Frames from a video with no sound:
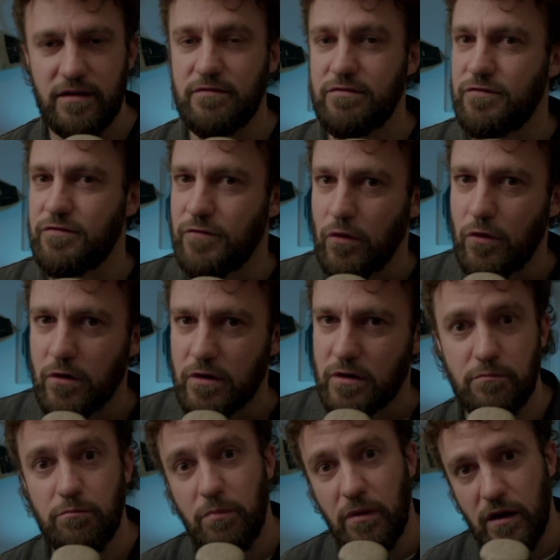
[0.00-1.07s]
and folk,
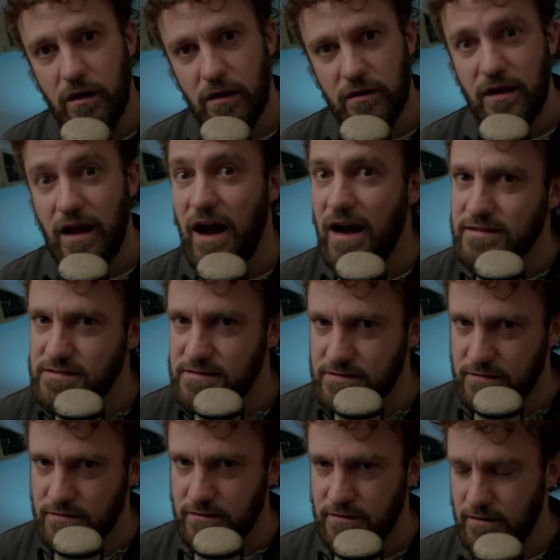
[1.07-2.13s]
but
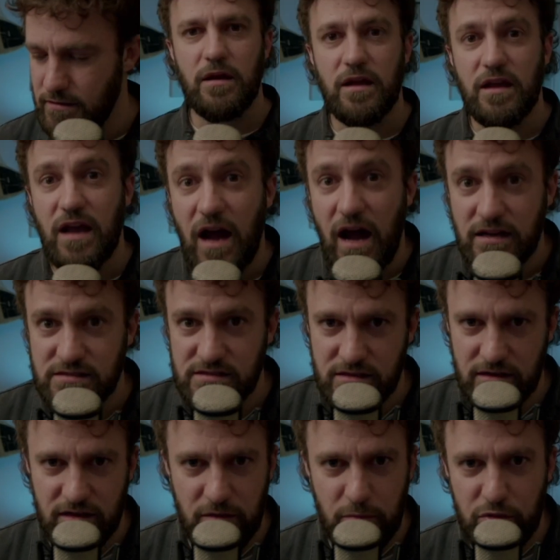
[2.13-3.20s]
constantly